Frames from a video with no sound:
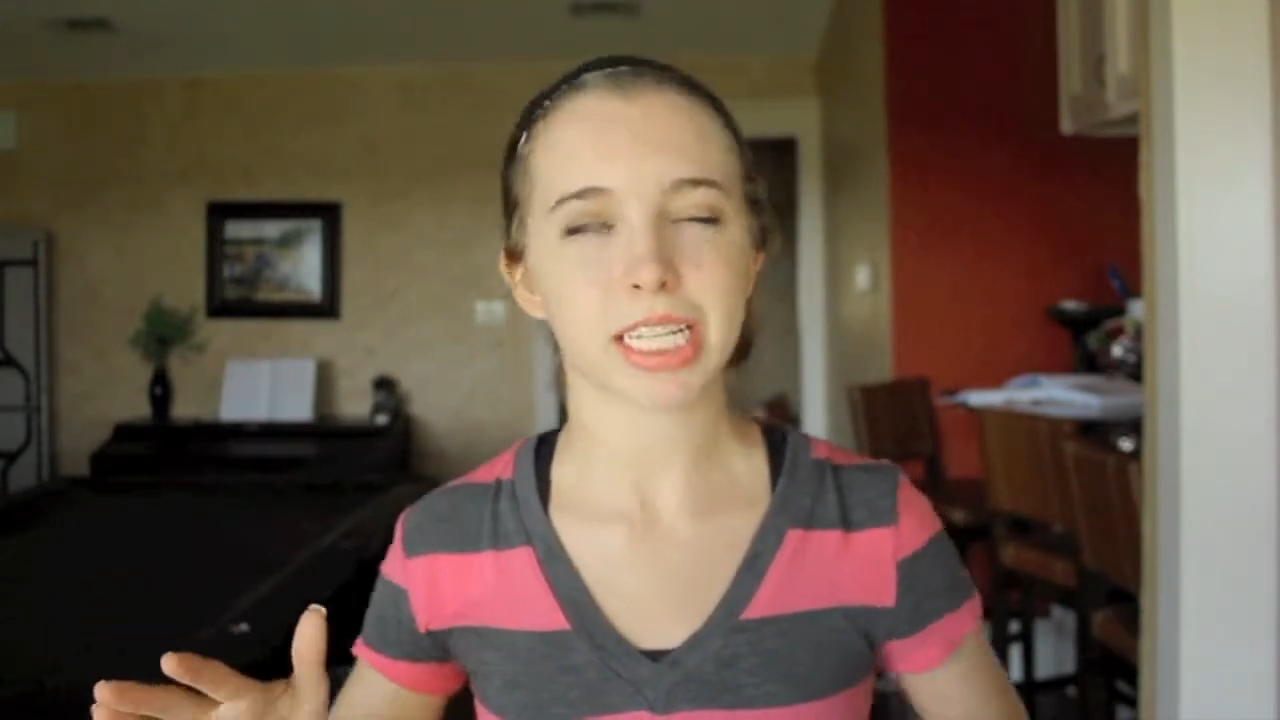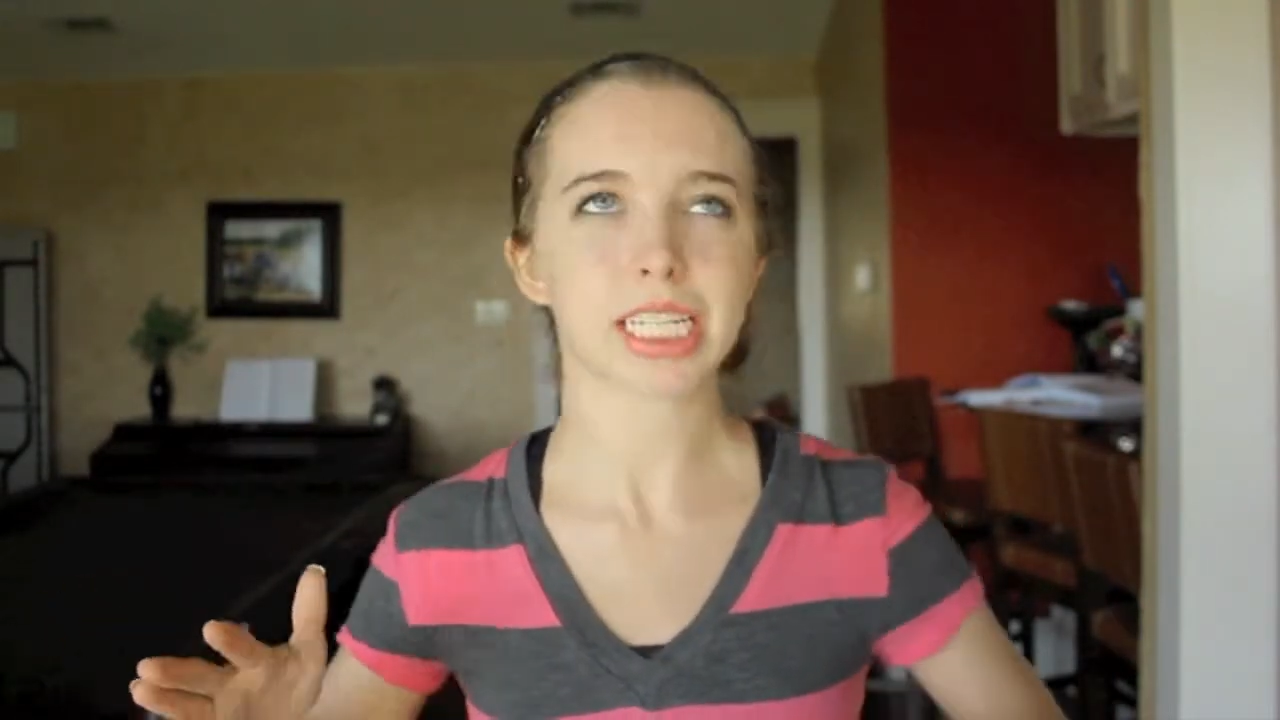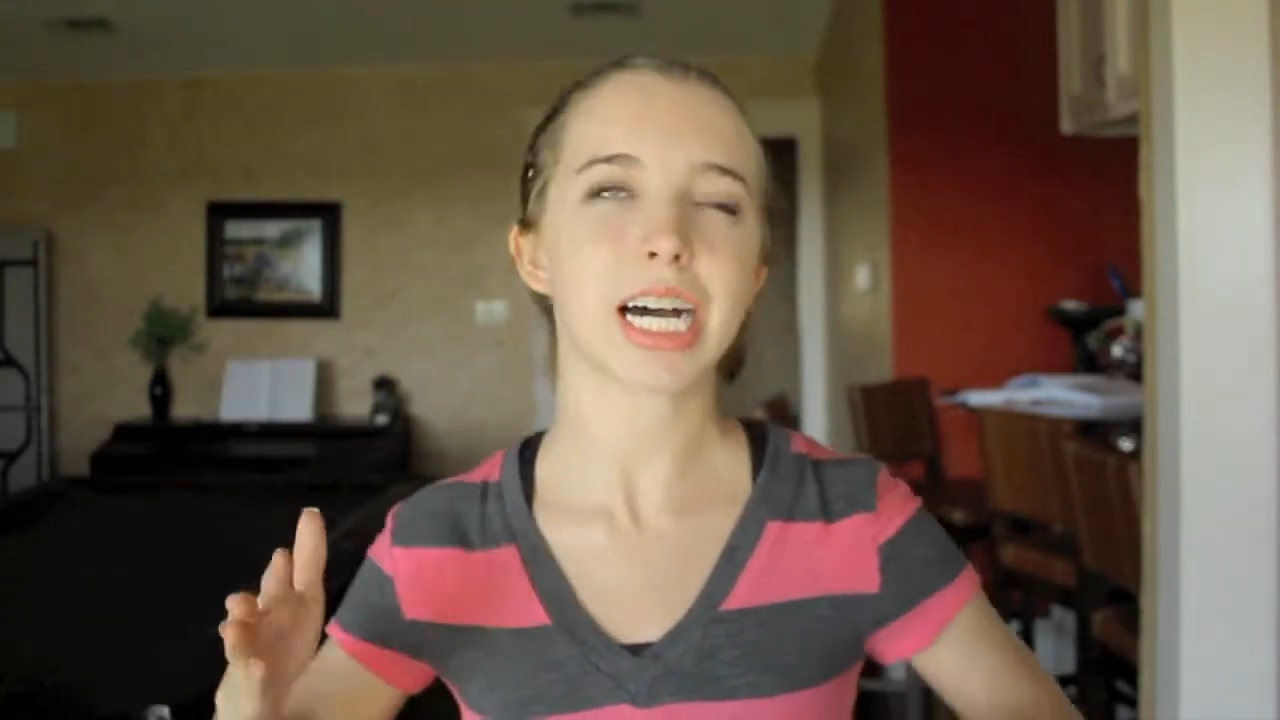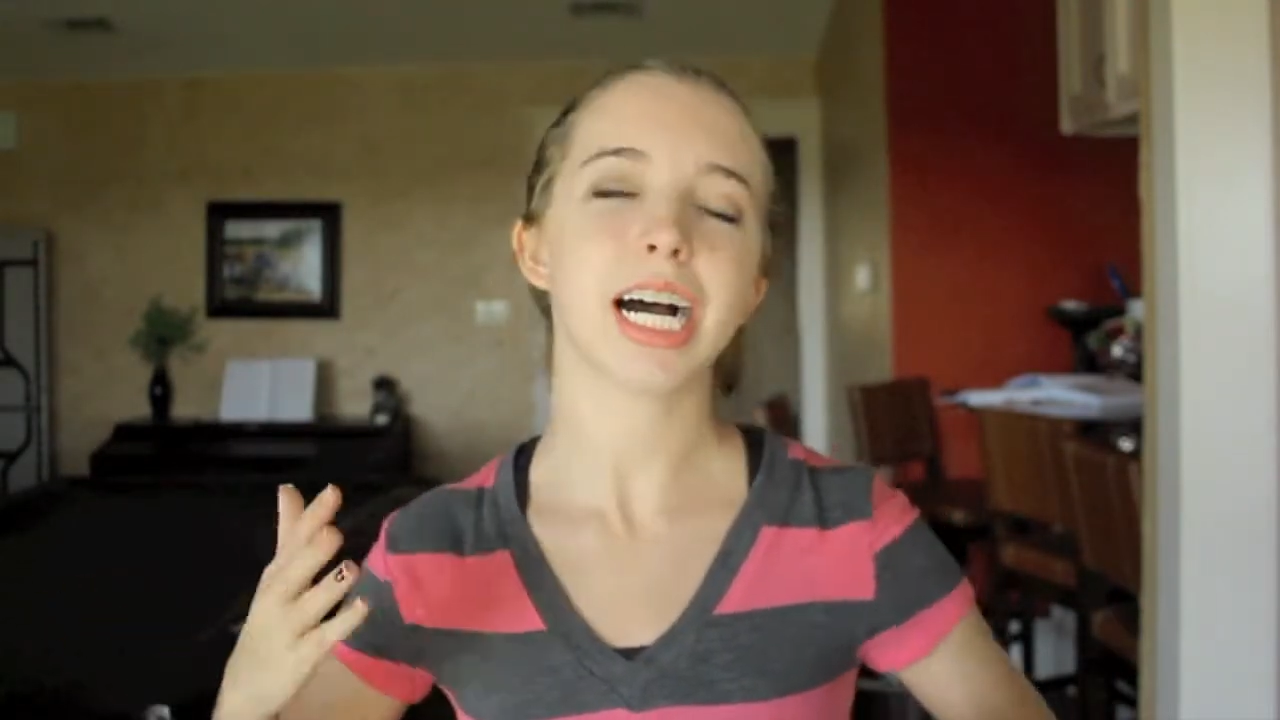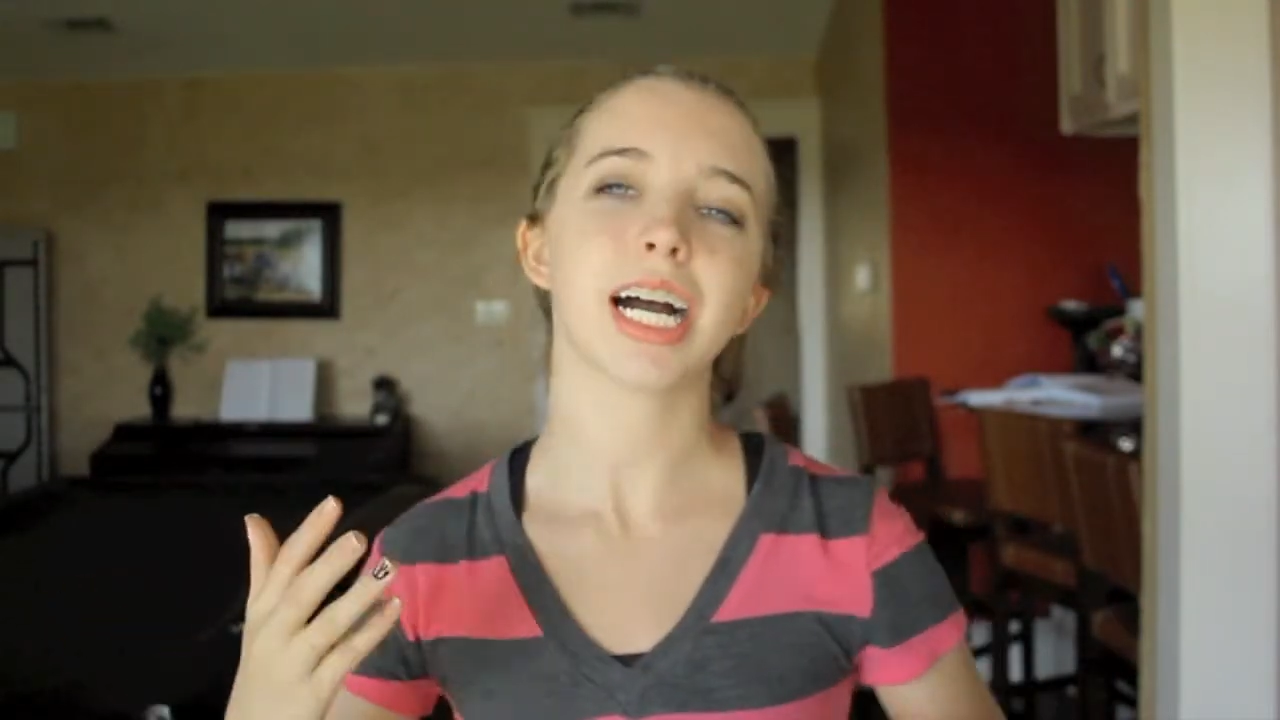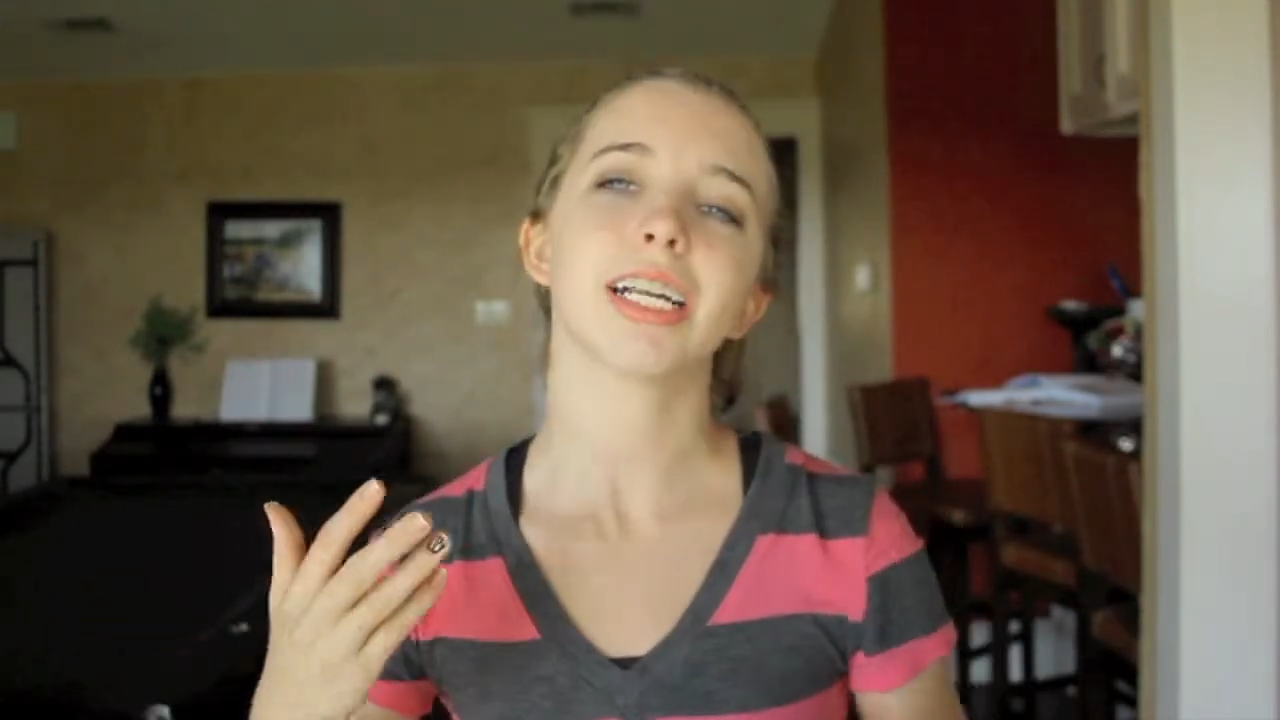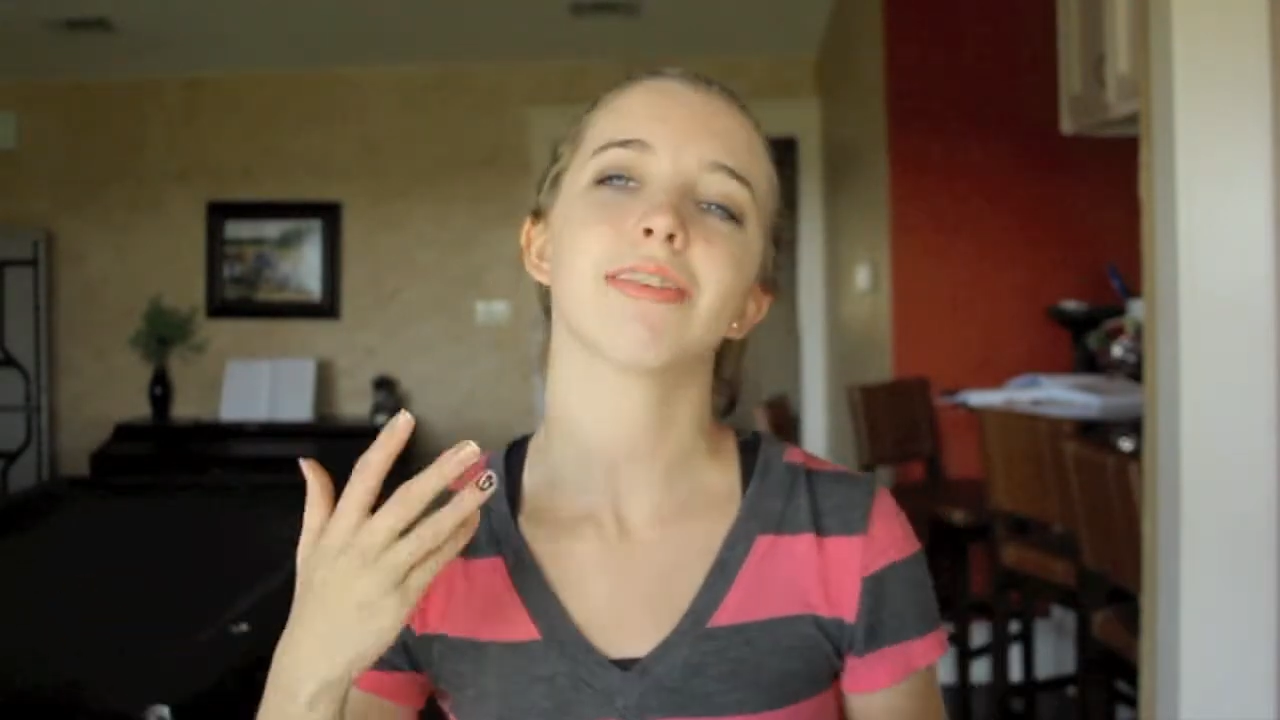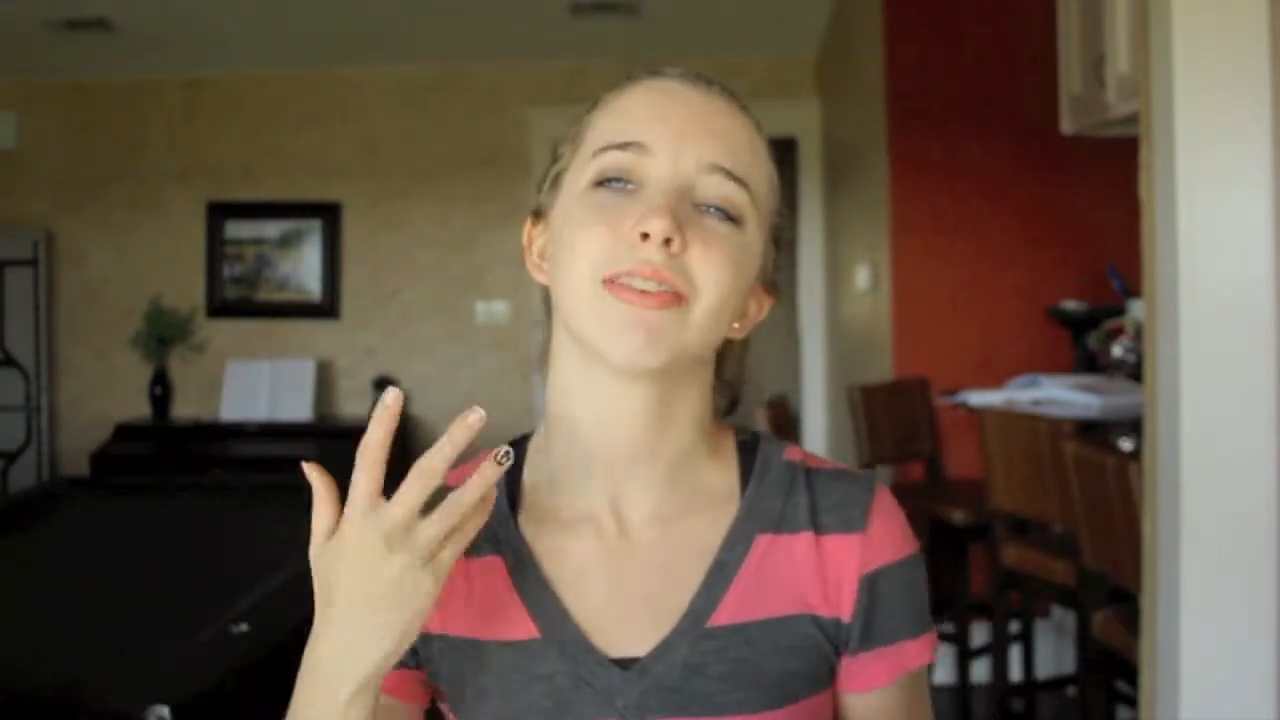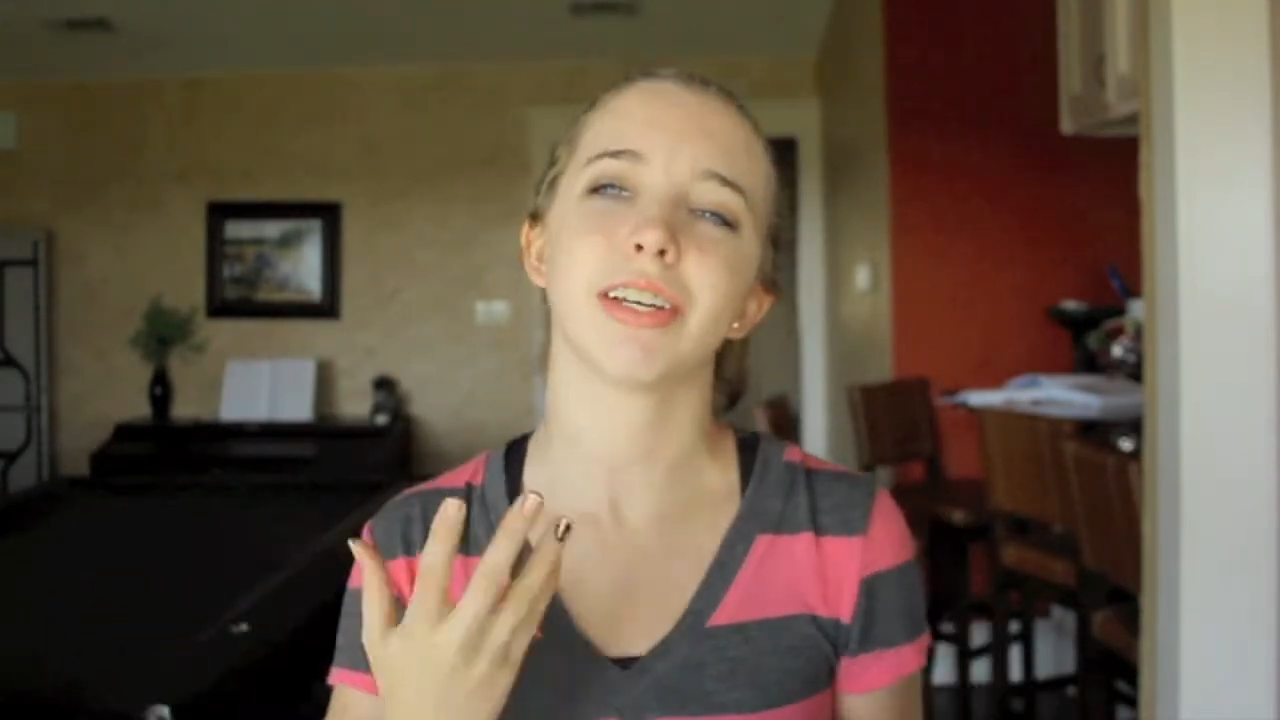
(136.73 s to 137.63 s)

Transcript: it's kind of